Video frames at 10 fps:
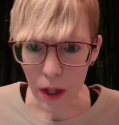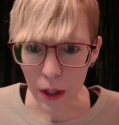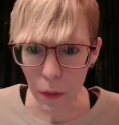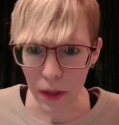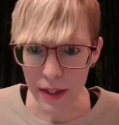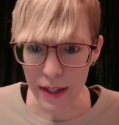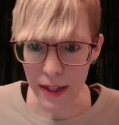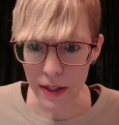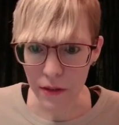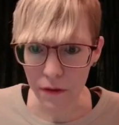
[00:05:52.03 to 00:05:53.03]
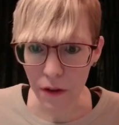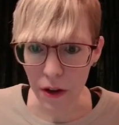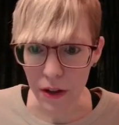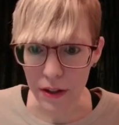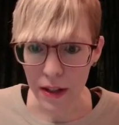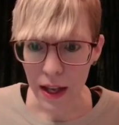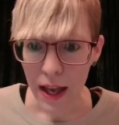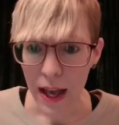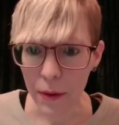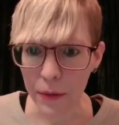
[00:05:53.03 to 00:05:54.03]
You want to set it to false.
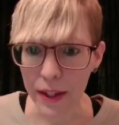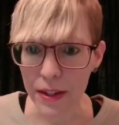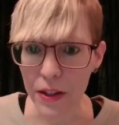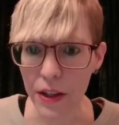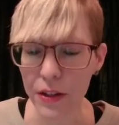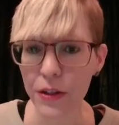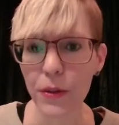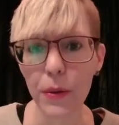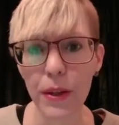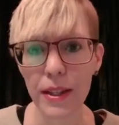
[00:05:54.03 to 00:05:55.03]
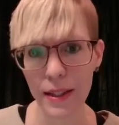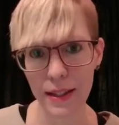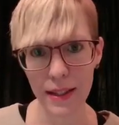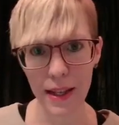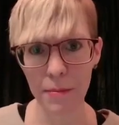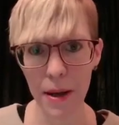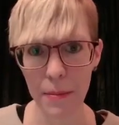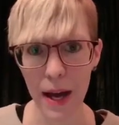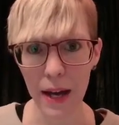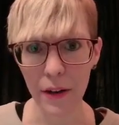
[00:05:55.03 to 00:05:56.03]
And what that's going to do is extend my
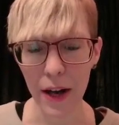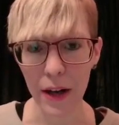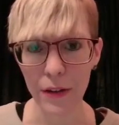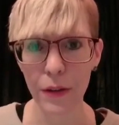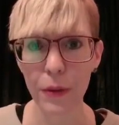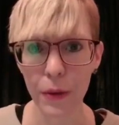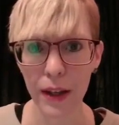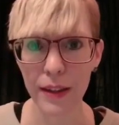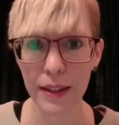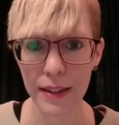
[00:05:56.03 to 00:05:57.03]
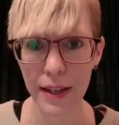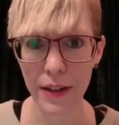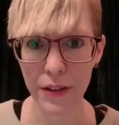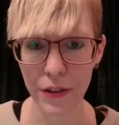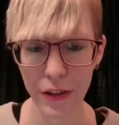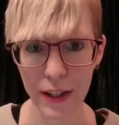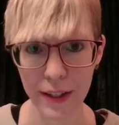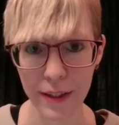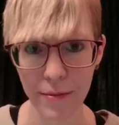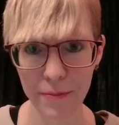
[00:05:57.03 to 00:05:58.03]
background throughout the entire
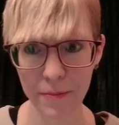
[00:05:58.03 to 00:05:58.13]
screen.